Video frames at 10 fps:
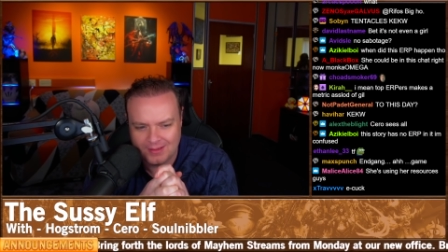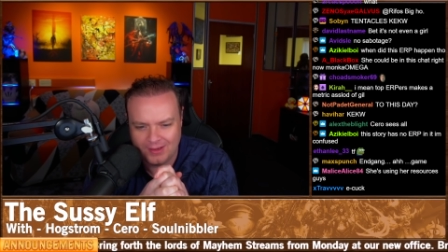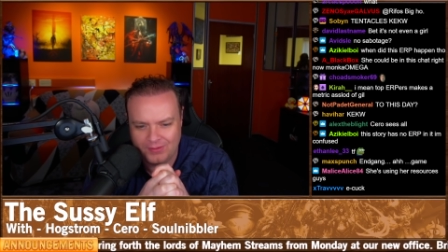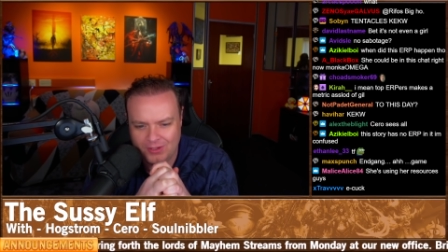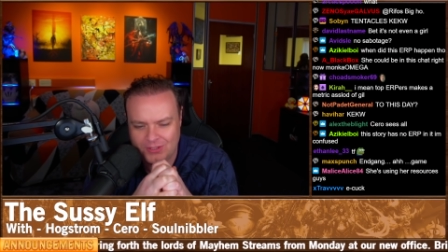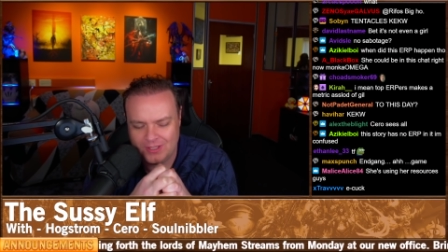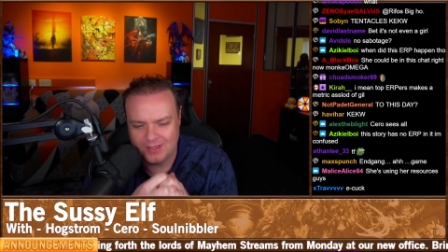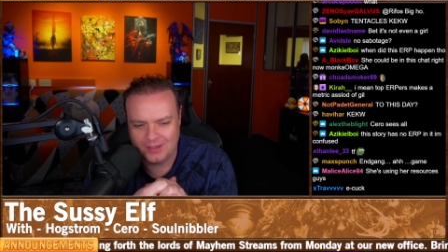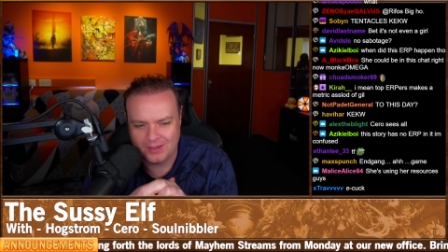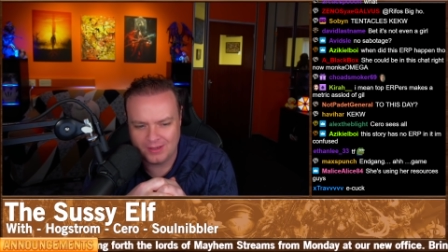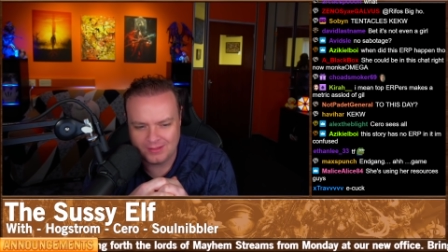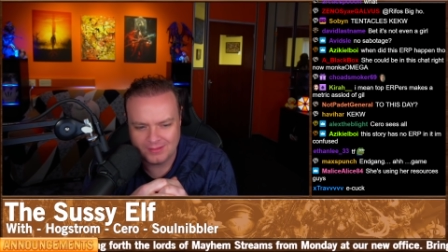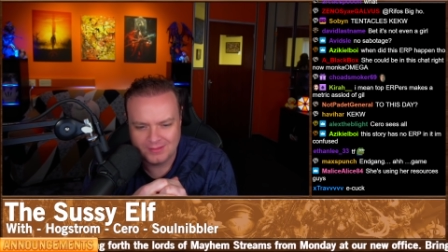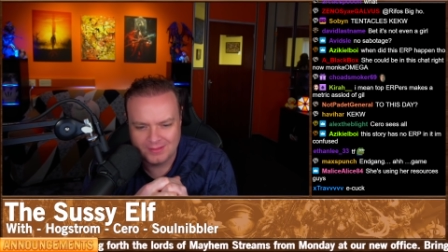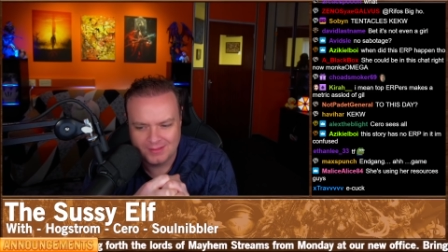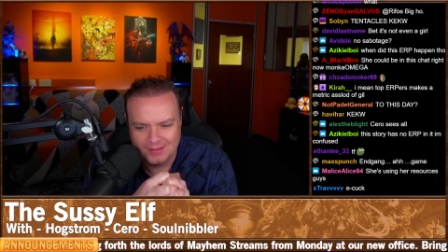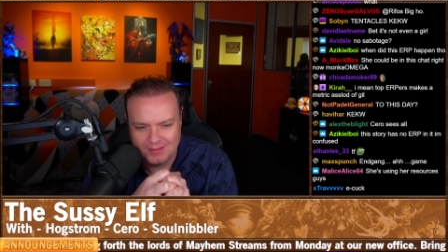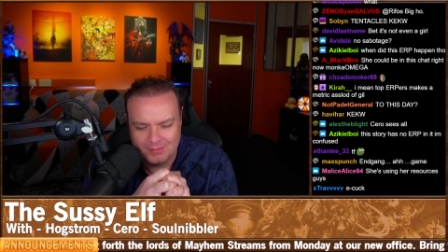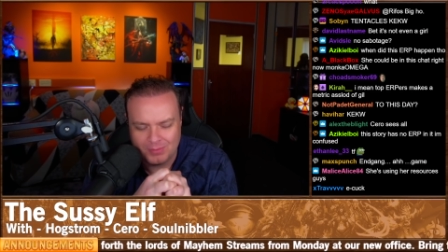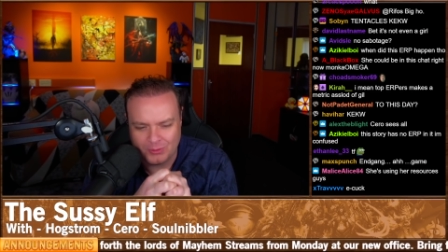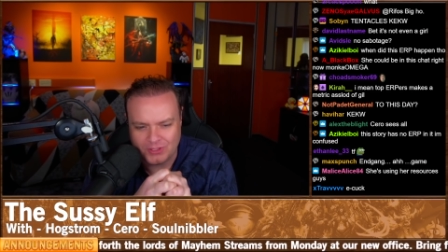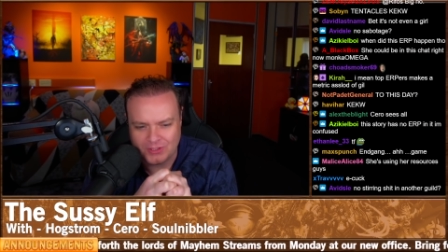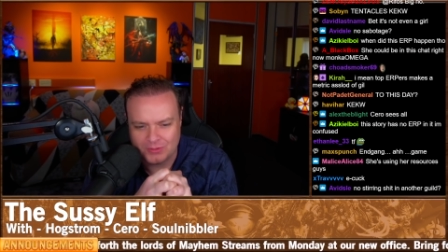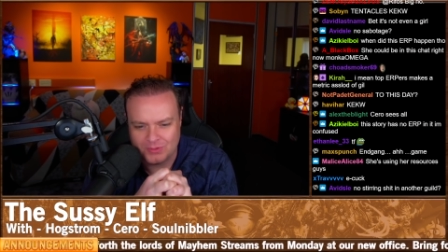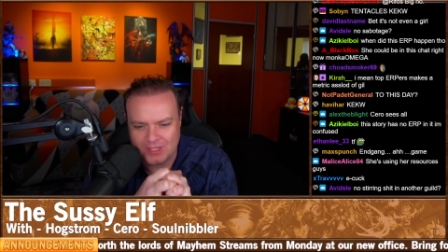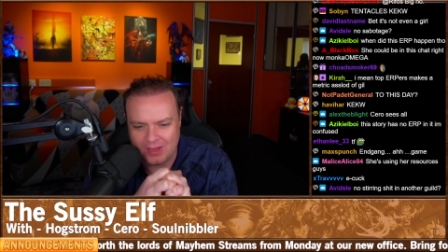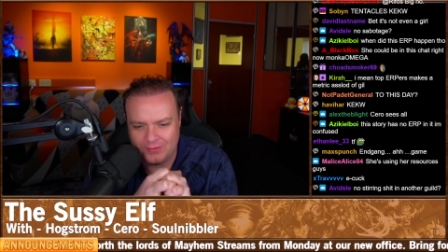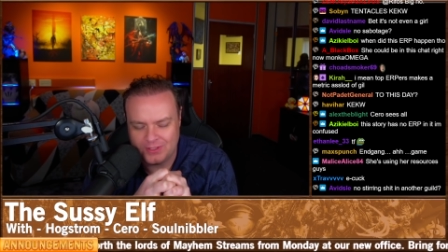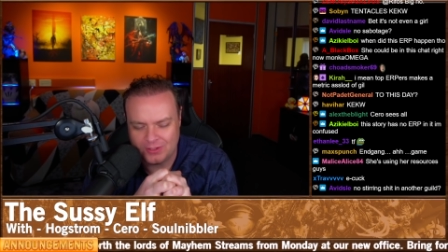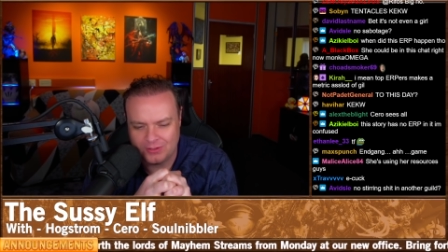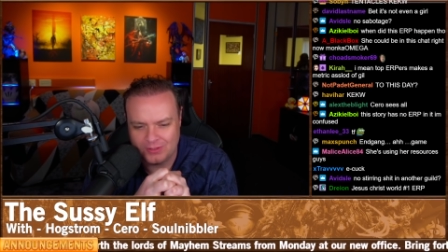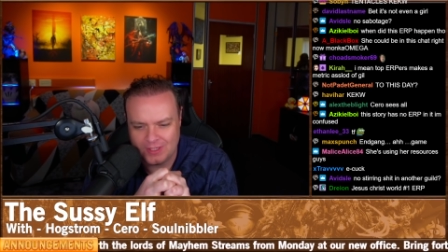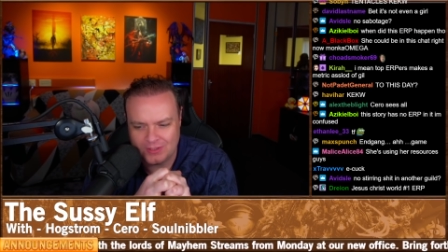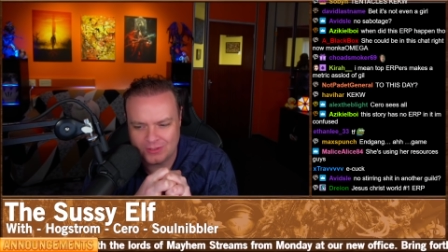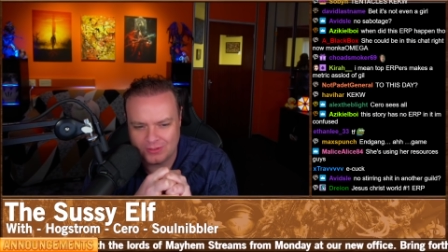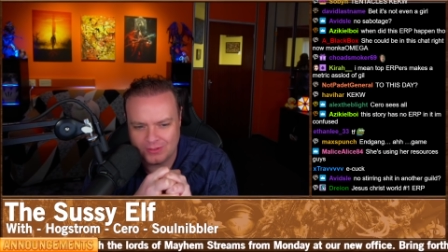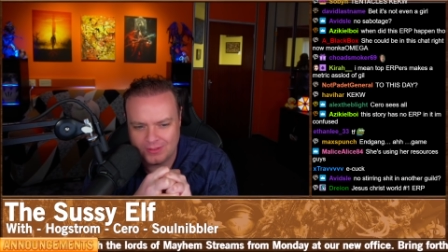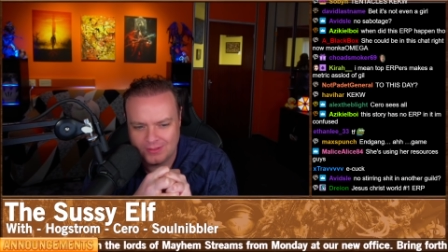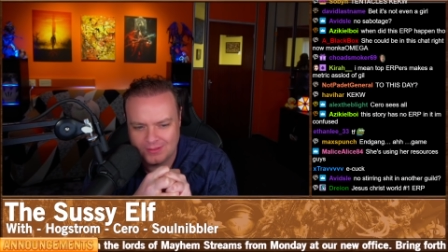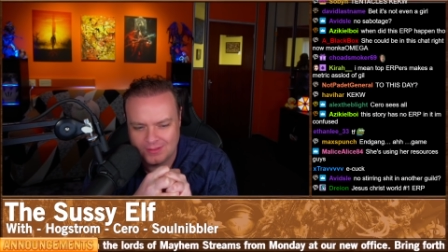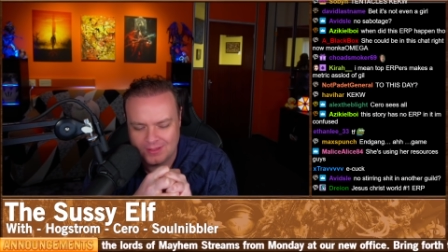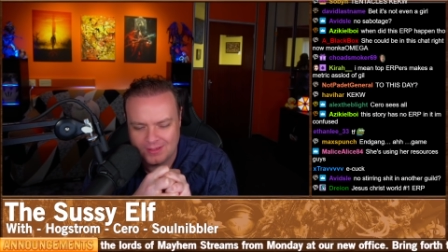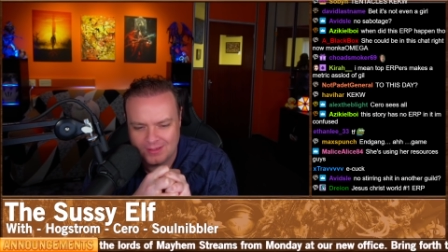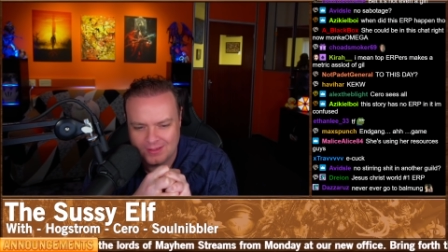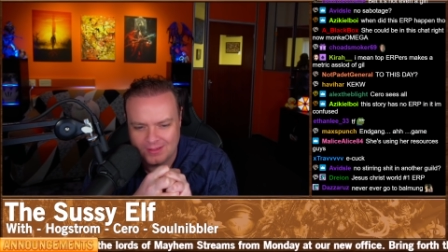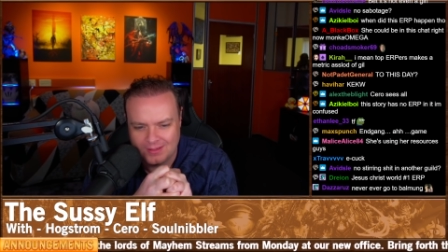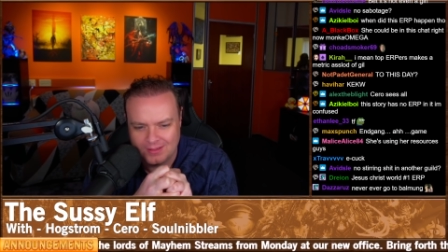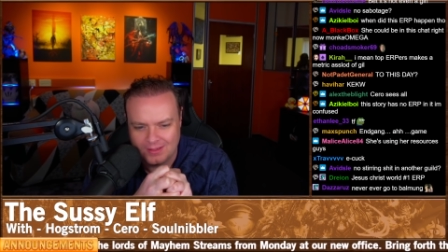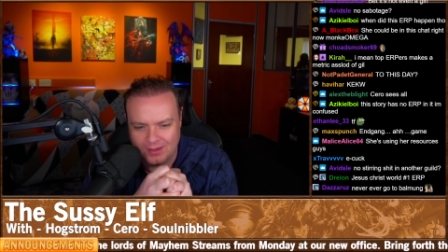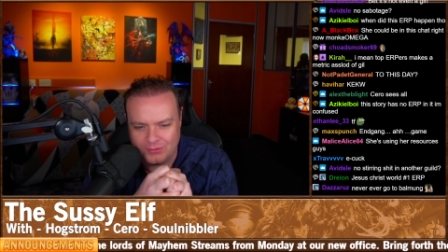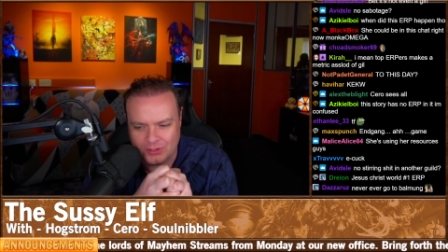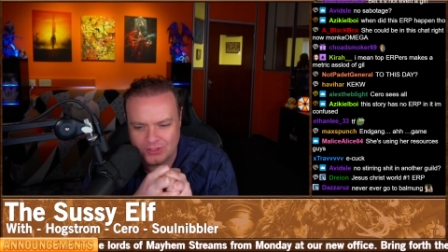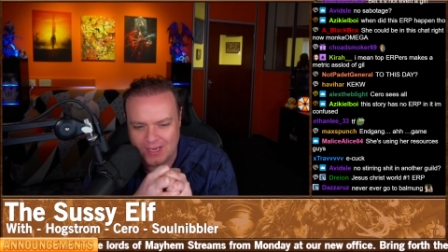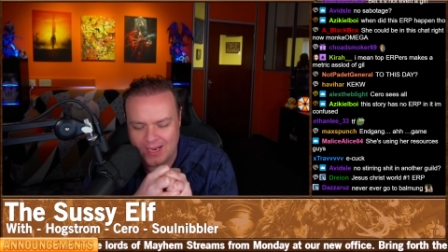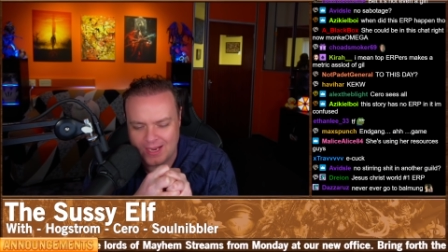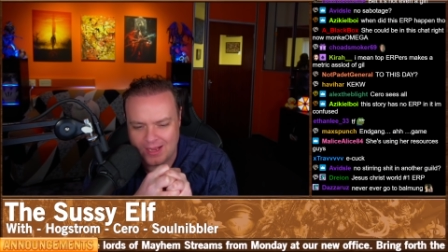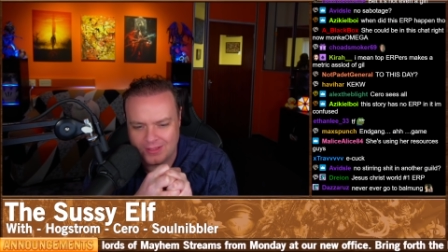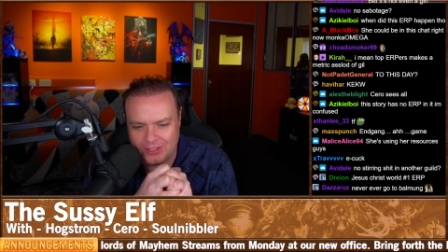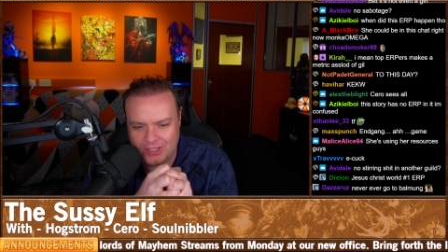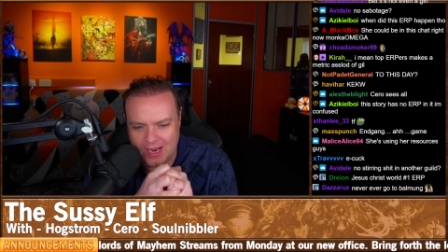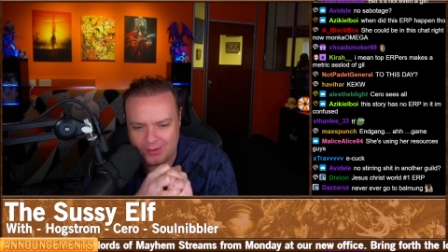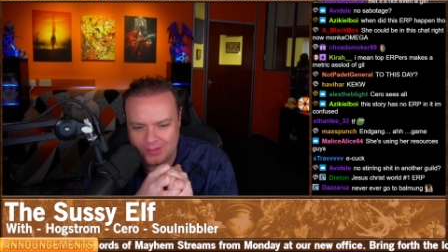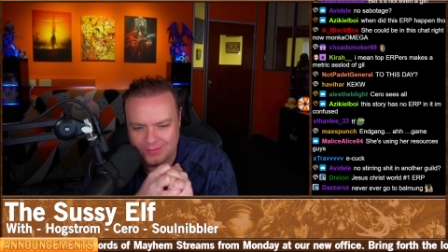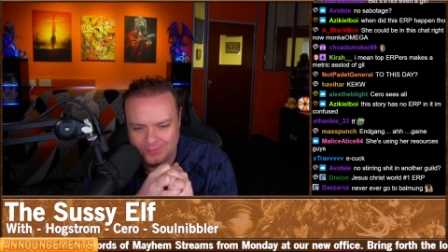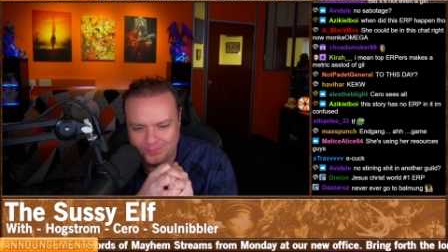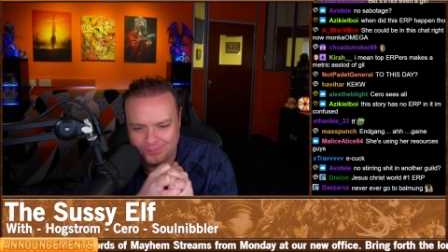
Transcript: if you see a girl posting some selfies on your Discord, of just getting out of the shower,